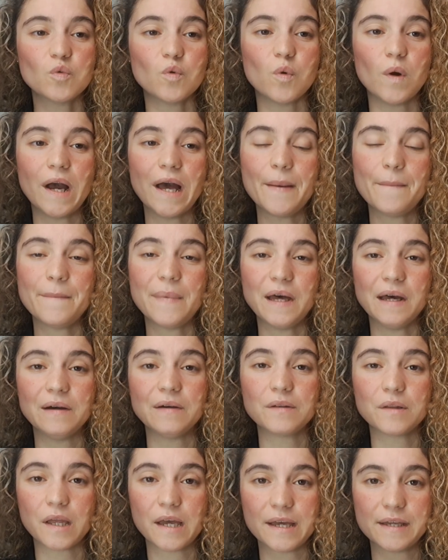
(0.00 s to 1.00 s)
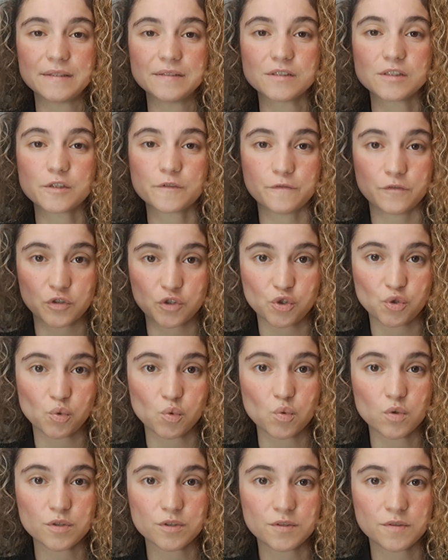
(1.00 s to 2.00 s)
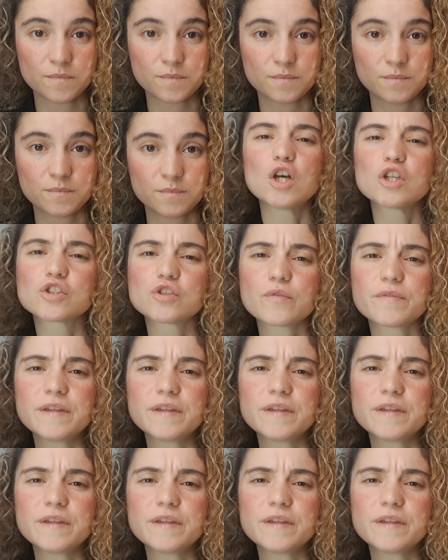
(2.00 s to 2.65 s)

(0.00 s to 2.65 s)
or MLNs for short. So